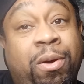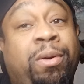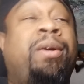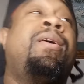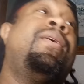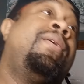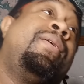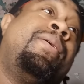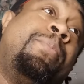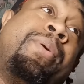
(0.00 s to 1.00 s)
longer?
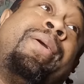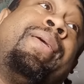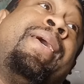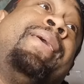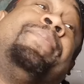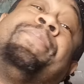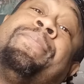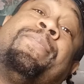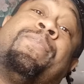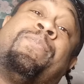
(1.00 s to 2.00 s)
But, hey,
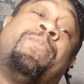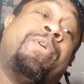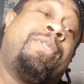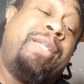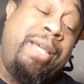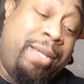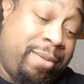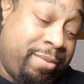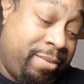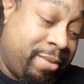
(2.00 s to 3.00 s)
we'll see
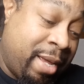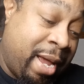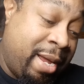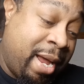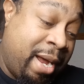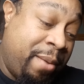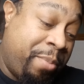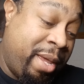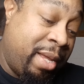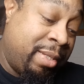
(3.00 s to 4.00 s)
how
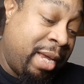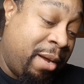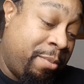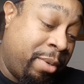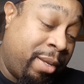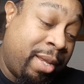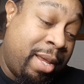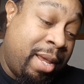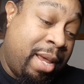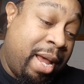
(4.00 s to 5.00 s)
it pans out. But
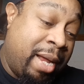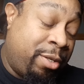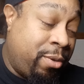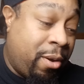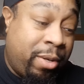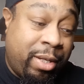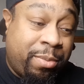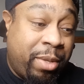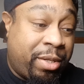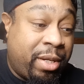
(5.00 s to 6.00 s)
I do know
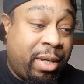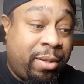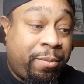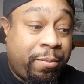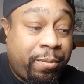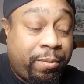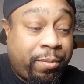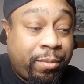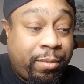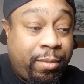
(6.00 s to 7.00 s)
this, Michigan,
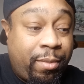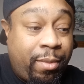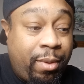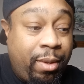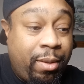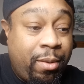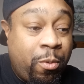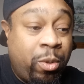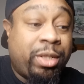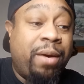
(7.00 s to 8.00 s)

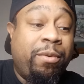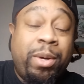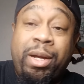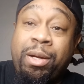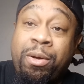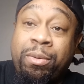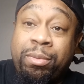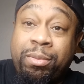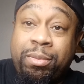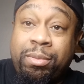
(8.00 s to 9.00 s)
whichever way they're
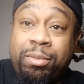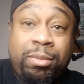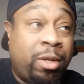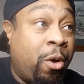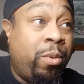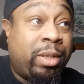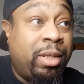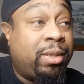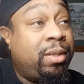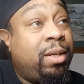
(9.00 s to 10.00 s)
going to go with
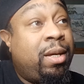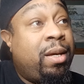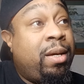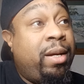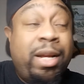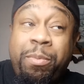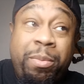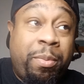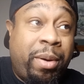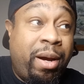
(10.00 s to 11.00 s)
this, need to
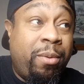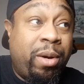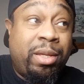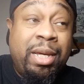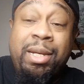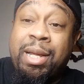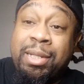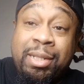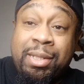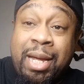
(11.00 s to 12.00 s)
be prepared whether he
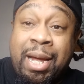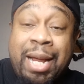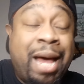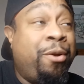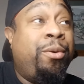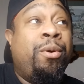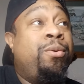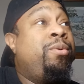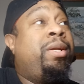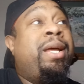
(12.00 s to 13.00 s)
doesn't sign. I don't know
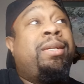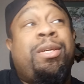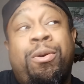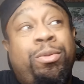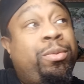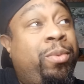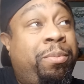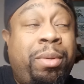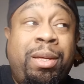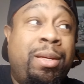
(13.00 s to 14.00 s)
who the next coach
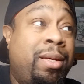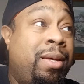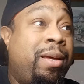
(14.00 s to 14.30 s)
would be